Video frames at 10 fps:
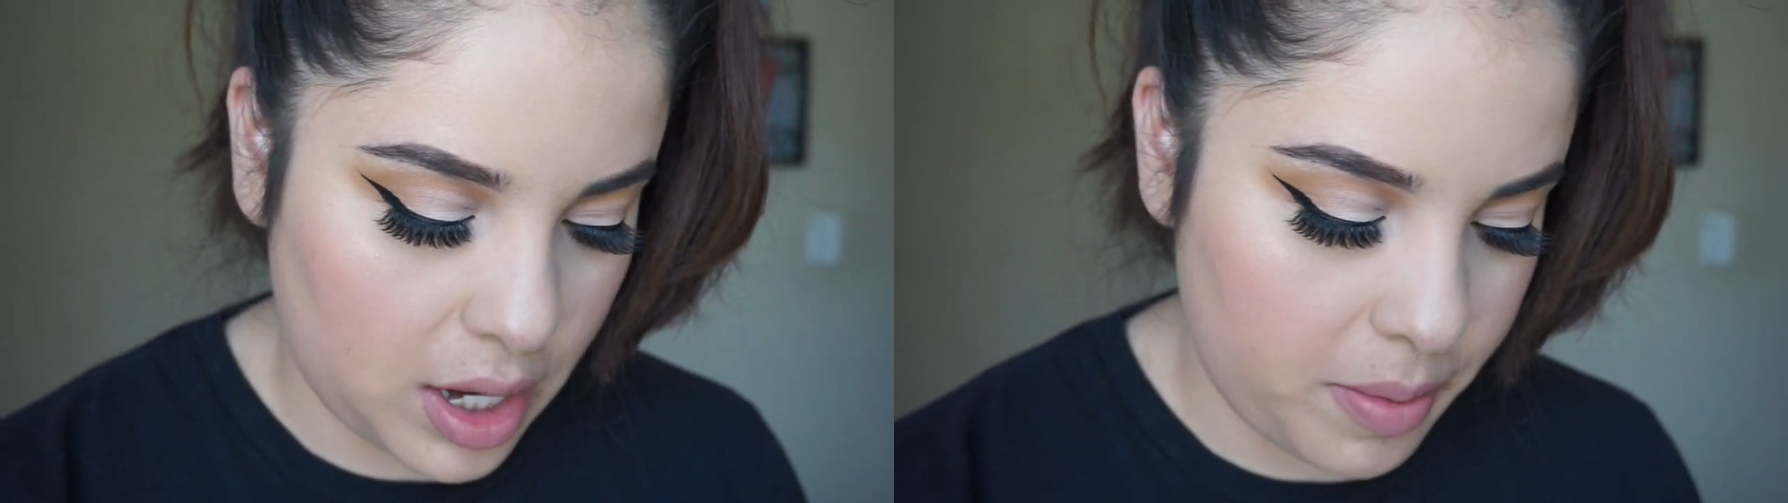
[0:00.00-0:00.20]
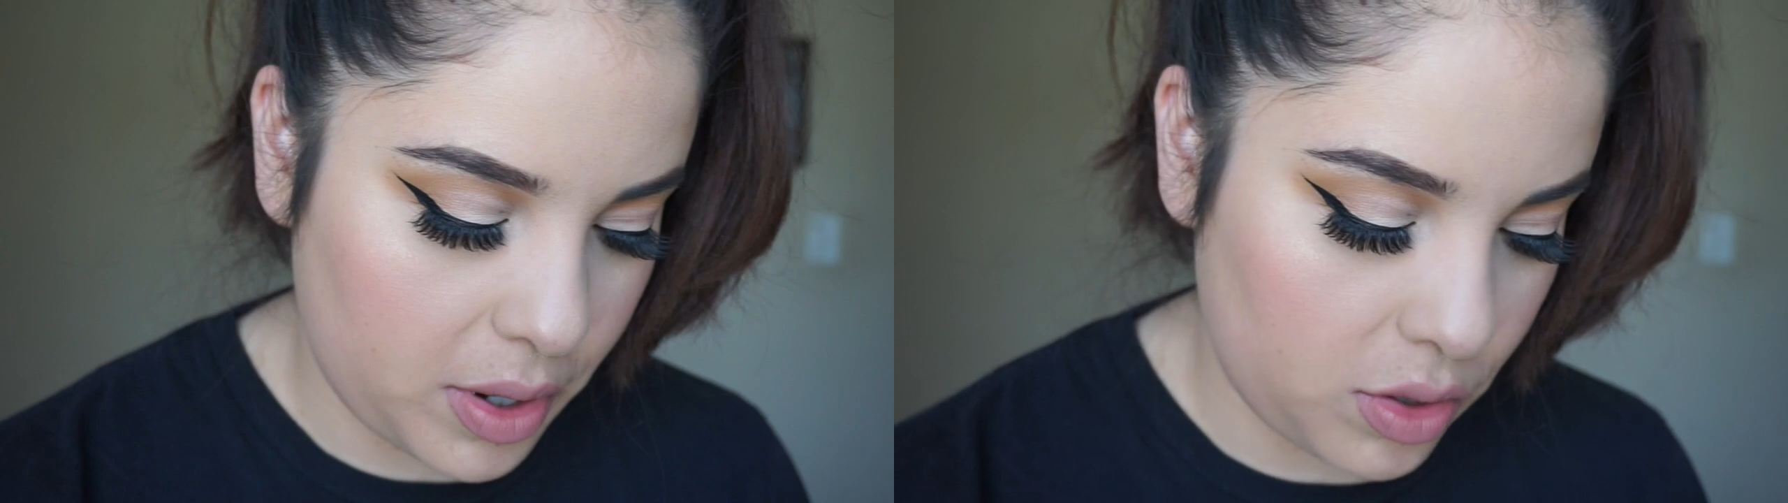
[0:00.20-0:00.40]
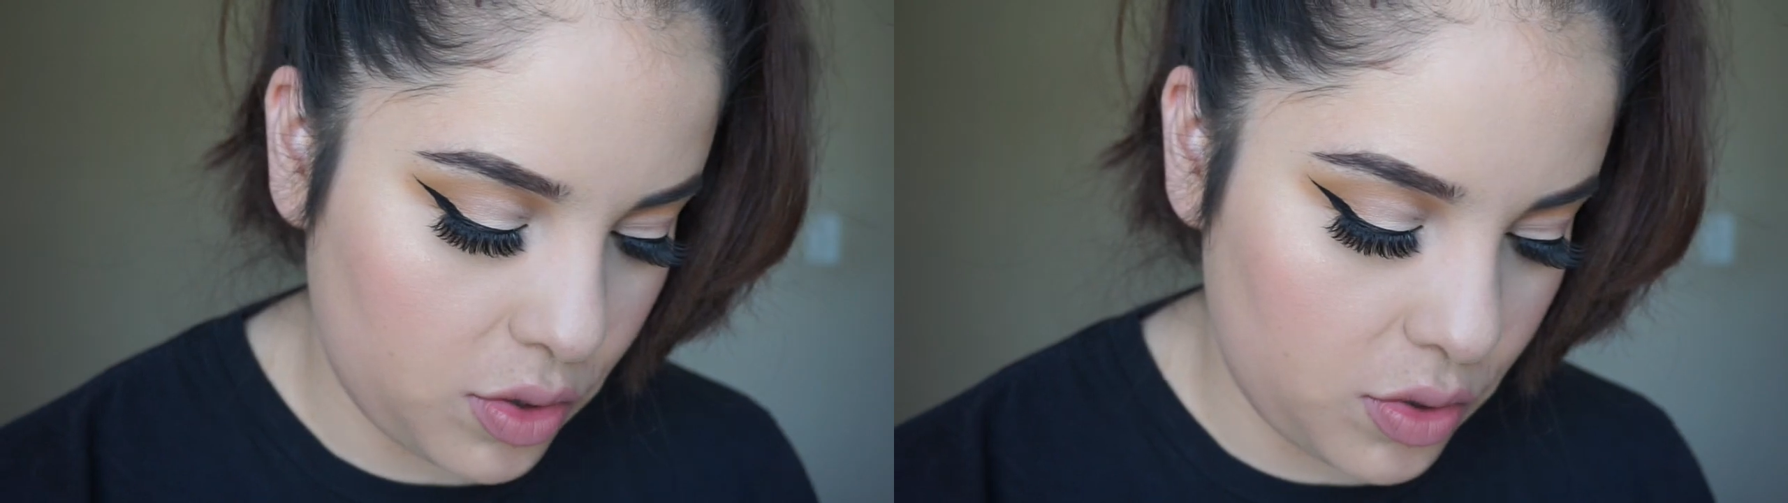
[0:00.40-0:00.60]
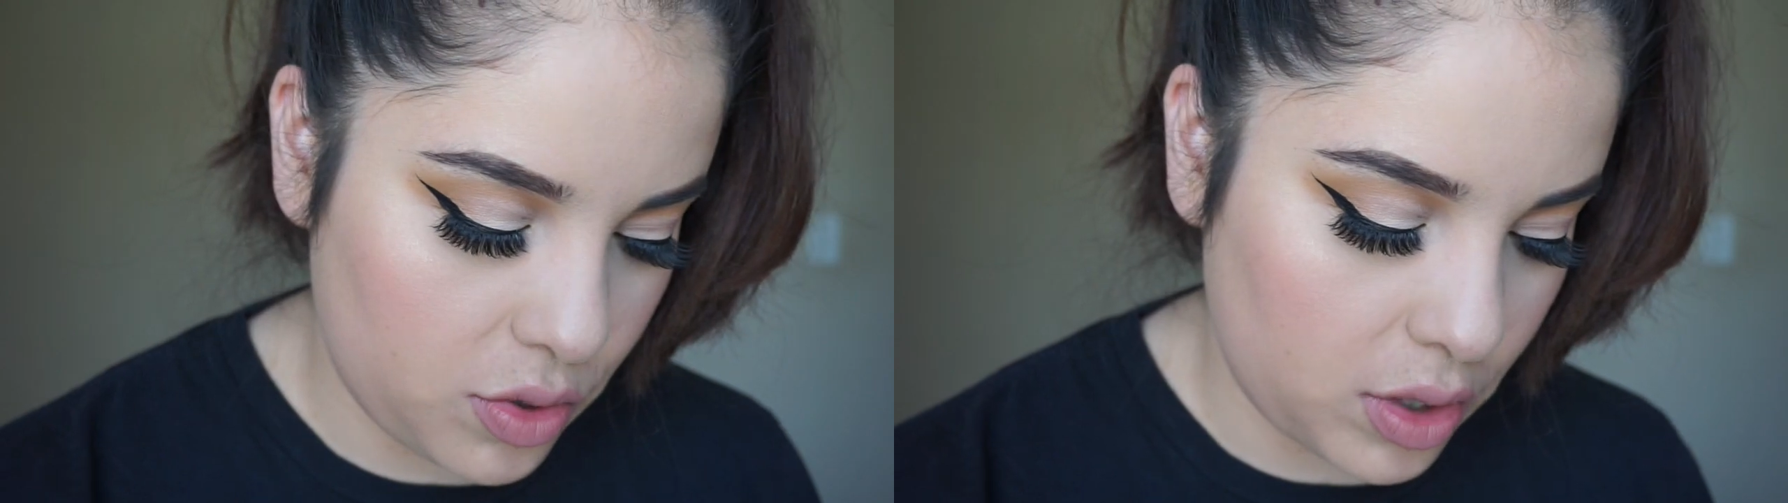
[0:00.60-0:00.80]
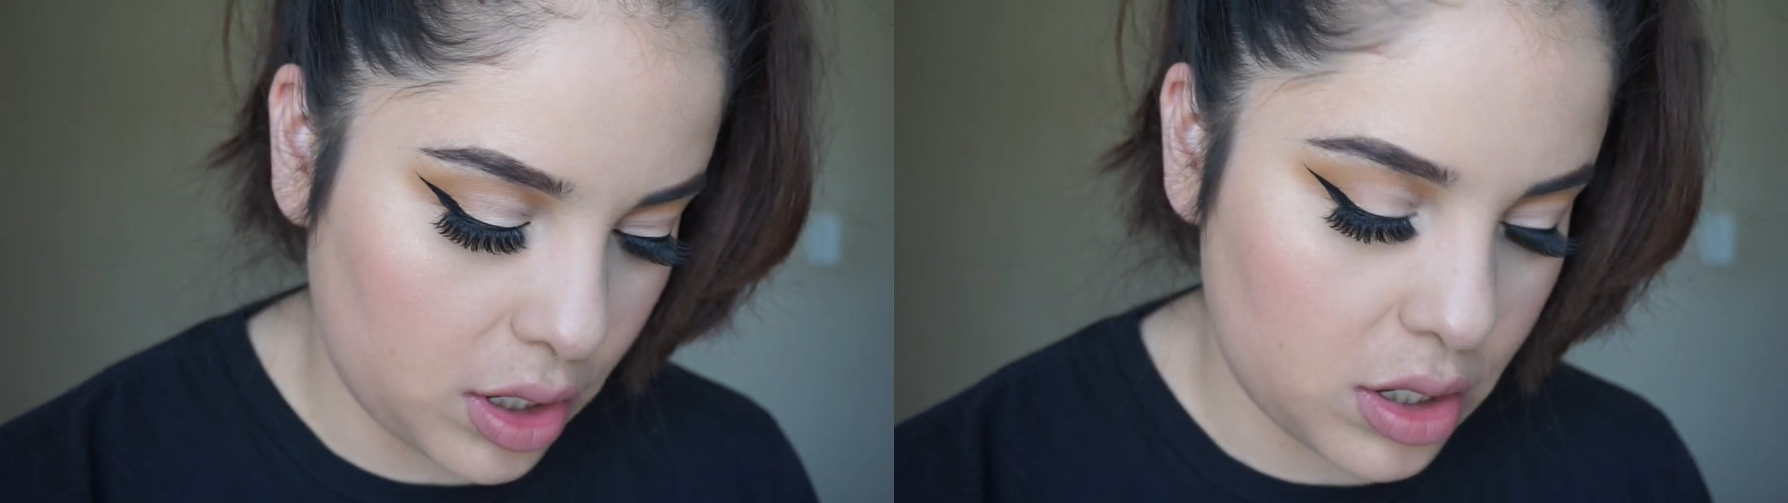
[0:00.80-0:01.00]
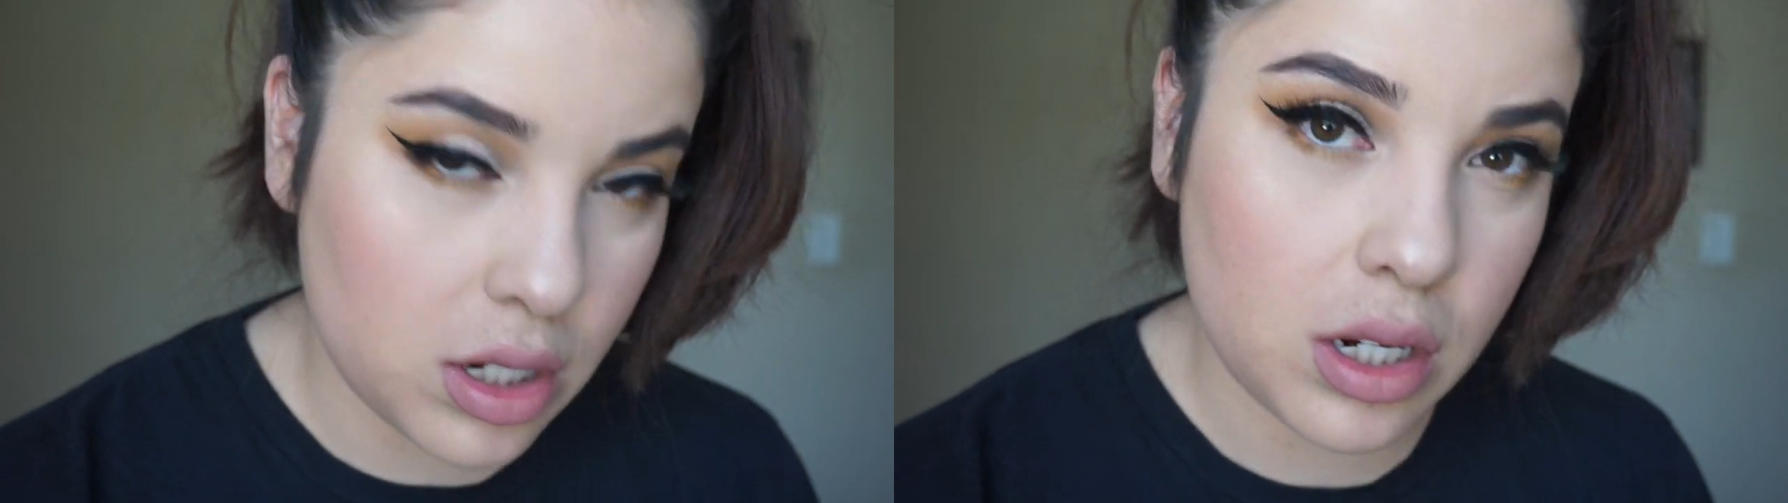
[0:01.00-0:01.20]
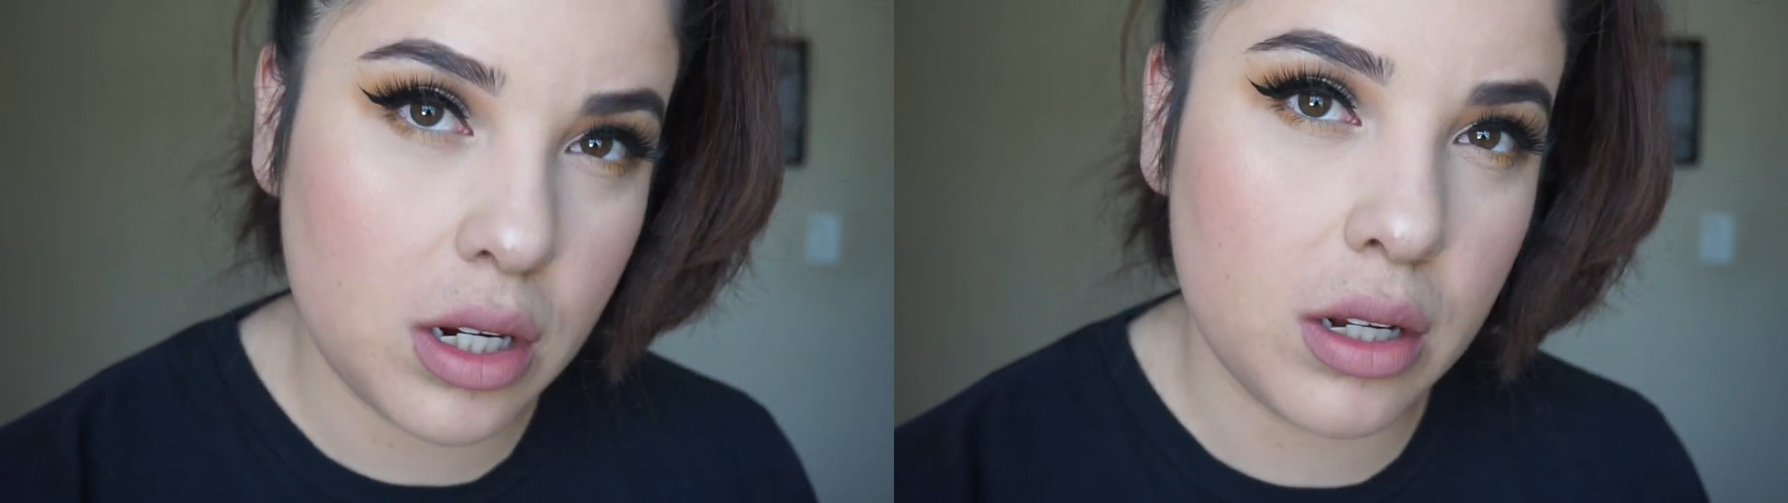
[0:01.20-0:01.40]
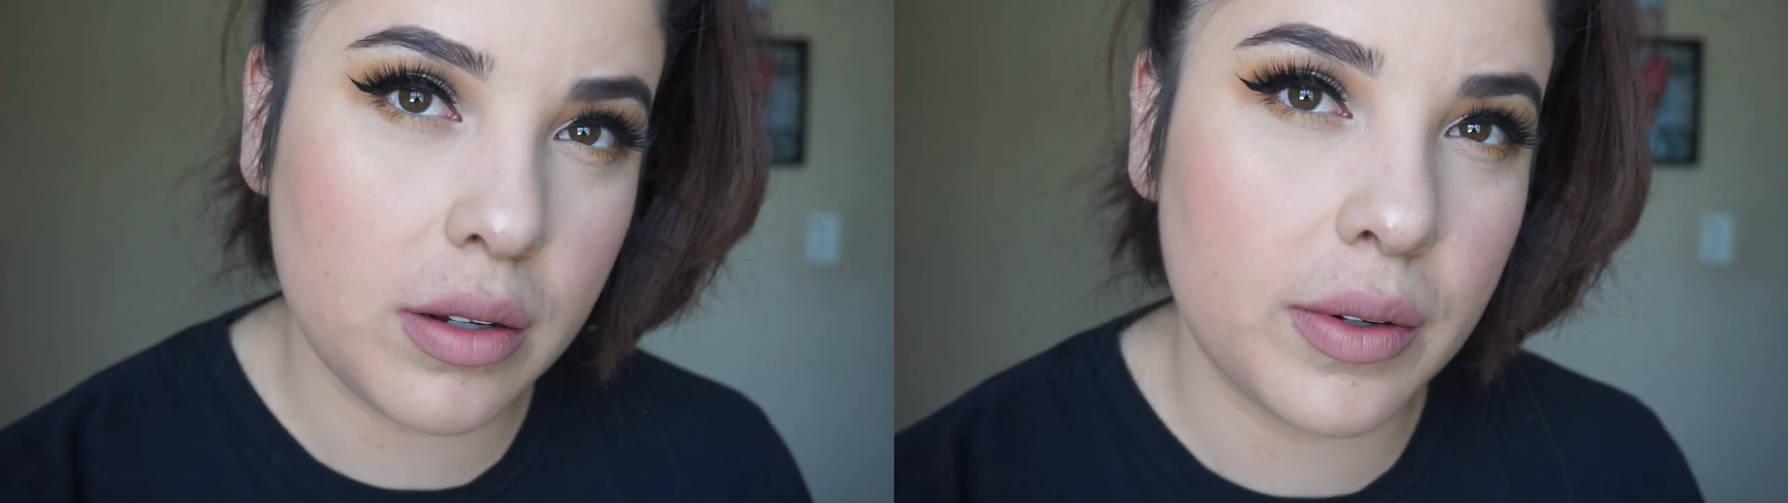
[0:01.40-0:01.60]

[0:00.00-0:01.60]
eyebrow too structured.